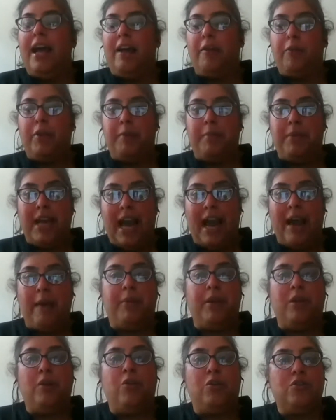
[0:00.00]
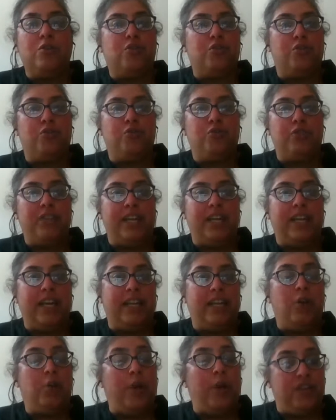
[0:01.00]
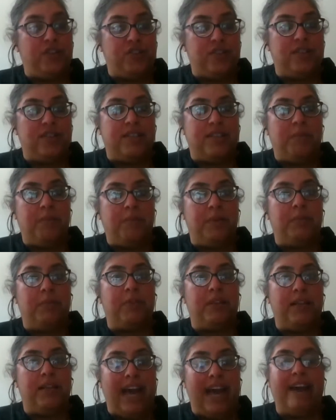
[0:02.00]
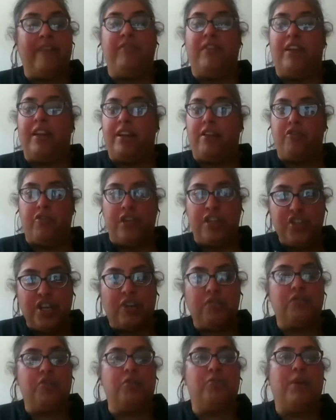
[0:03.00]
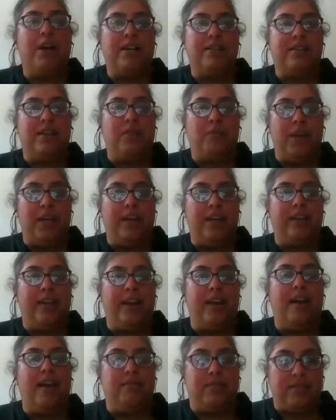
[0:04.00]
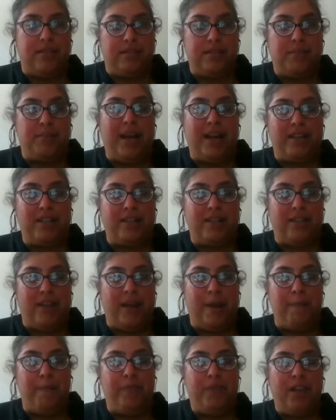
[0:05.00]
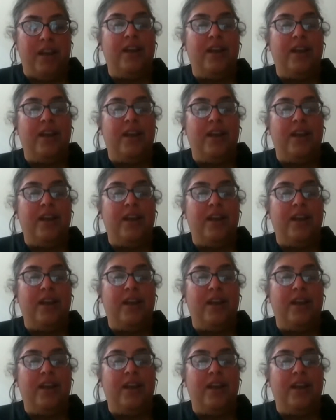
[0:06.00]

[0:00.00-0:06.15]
And we'd be happy also to take any questions that people have. They can reach out to us and we can get answers back to them.